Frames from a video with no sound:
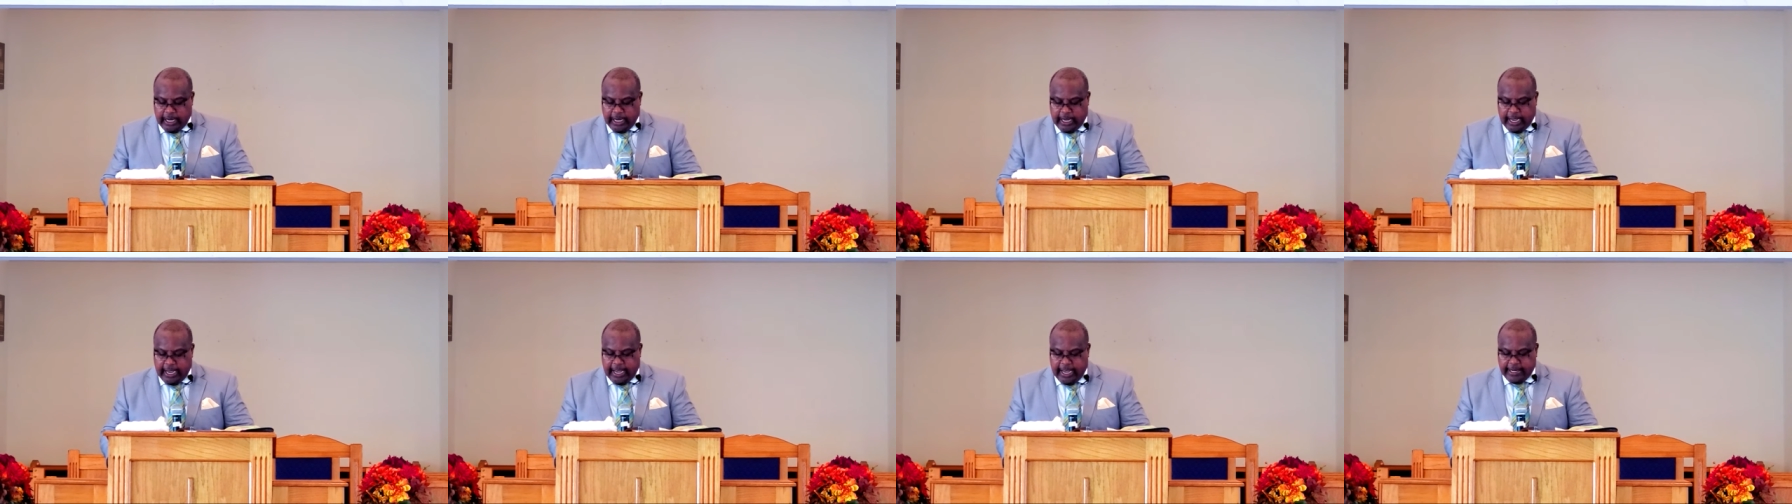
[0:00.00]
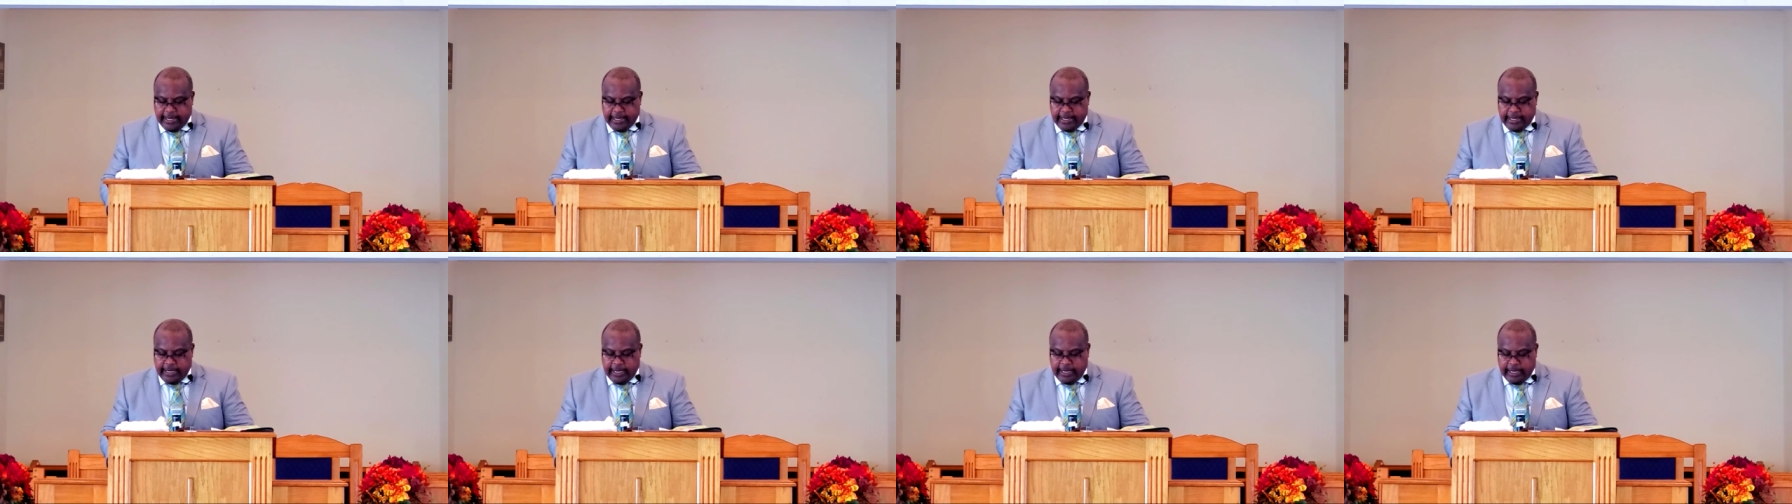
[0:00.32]

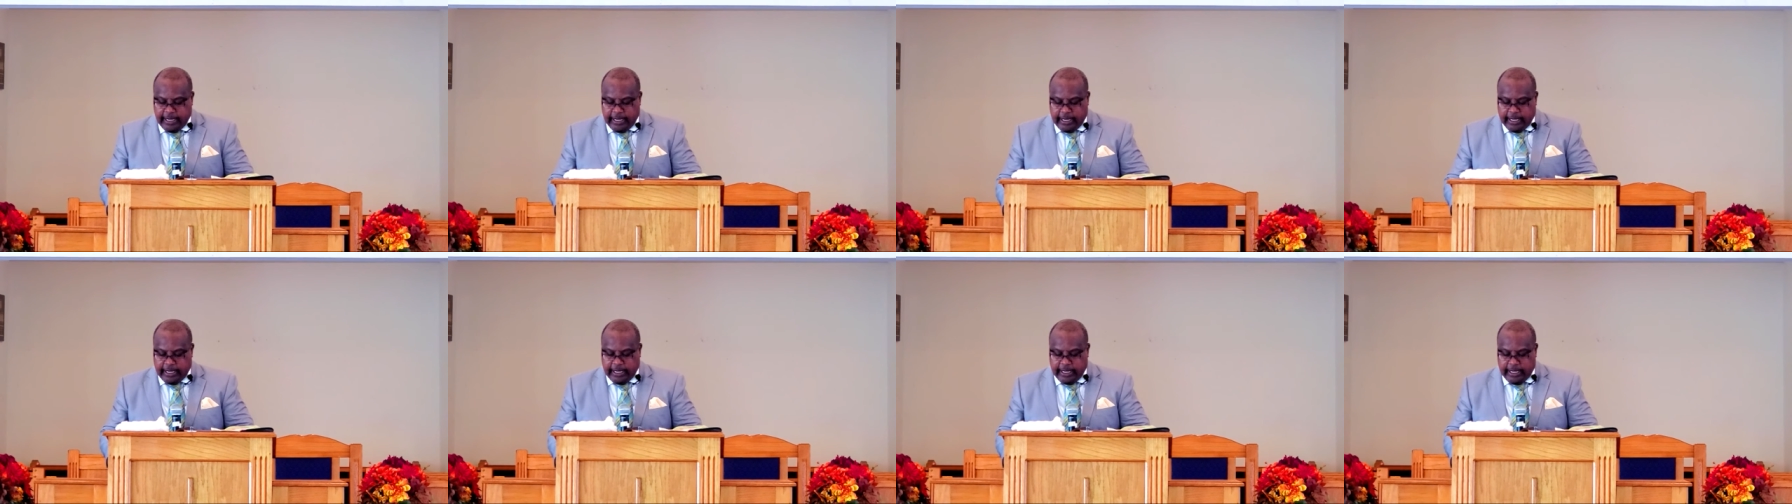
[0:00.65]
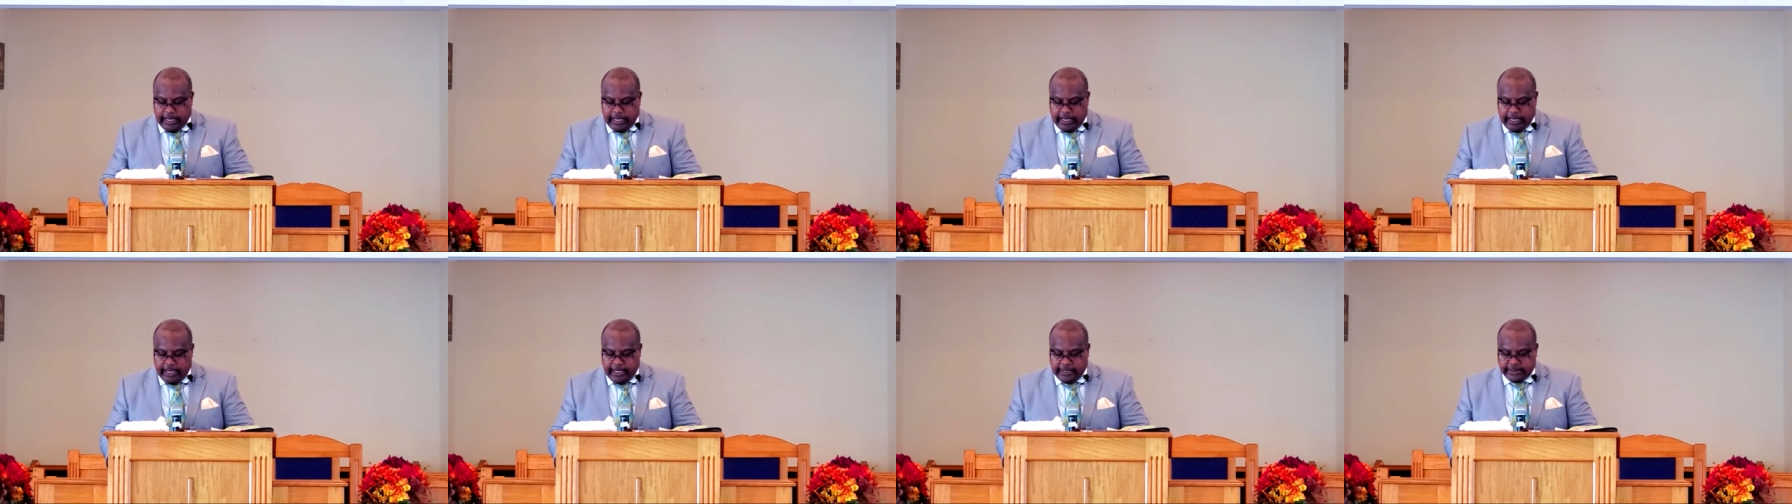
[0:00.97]
And
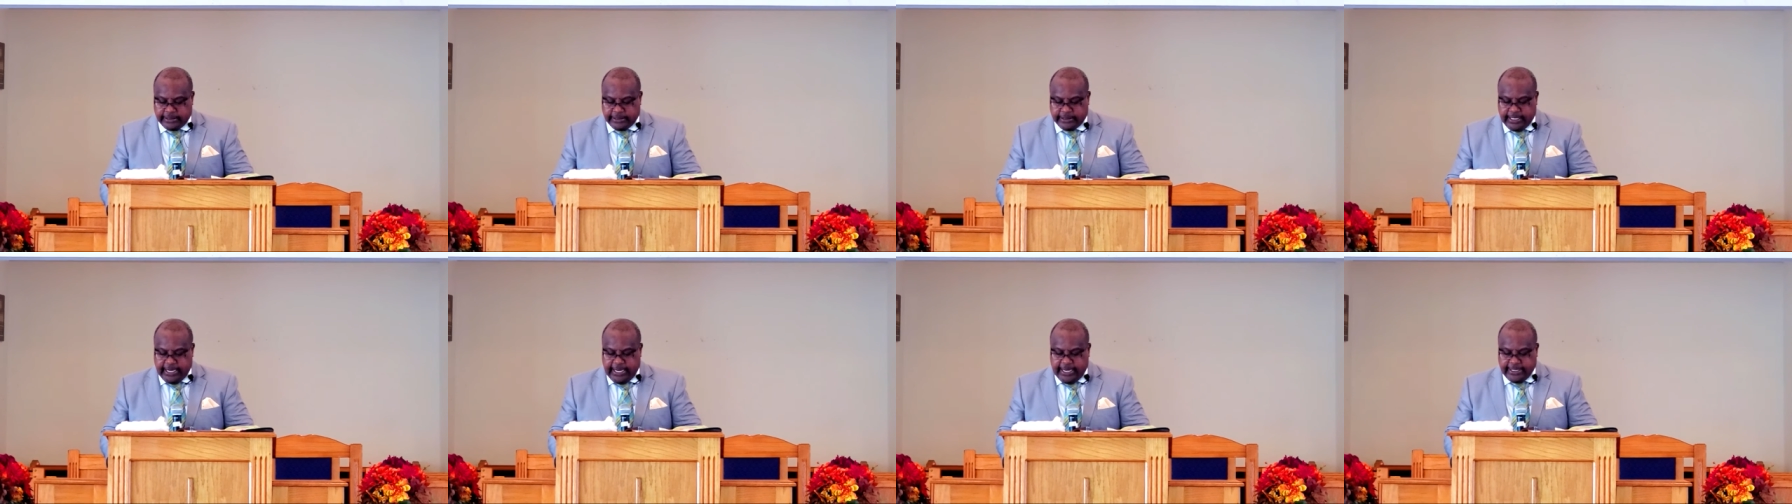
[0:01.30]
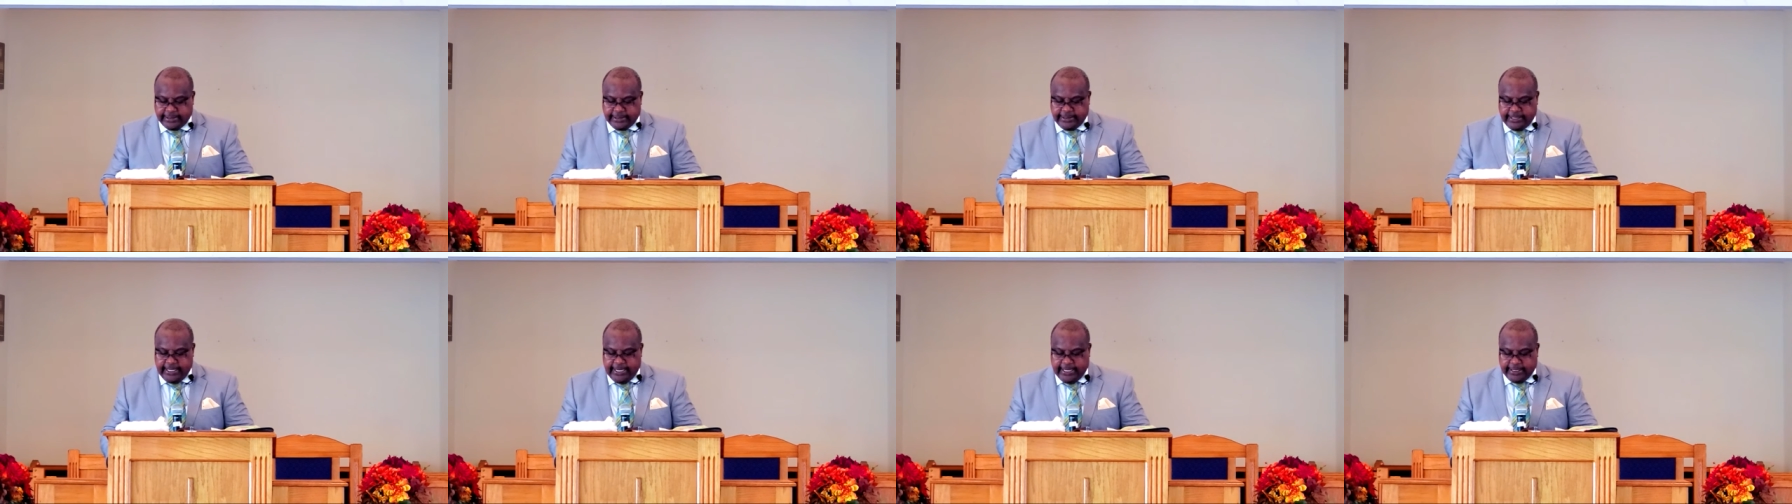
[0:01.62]
it
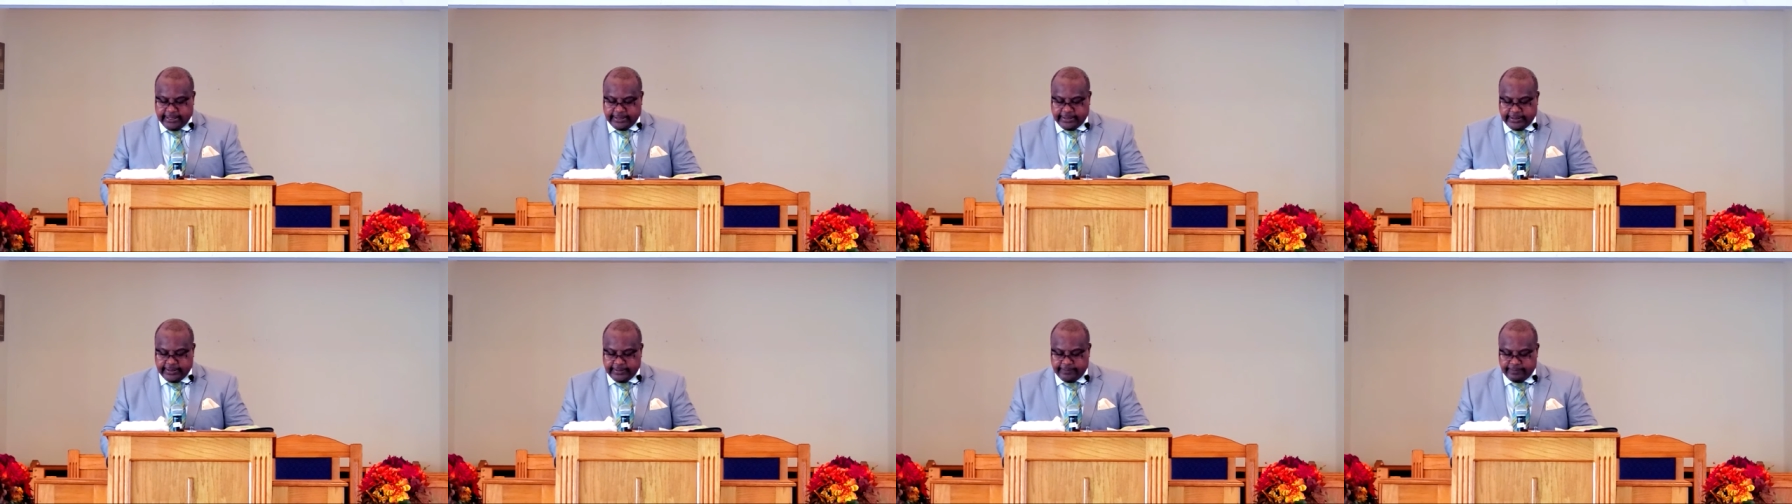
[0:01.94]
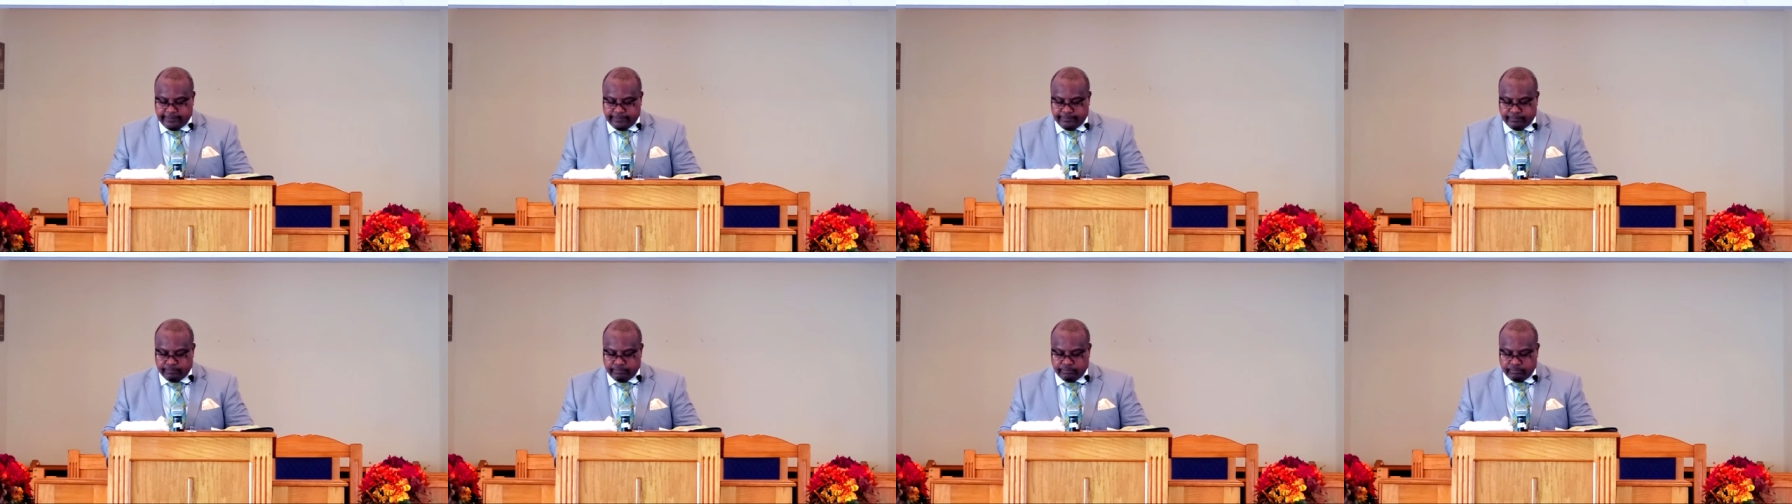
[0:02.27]
says this,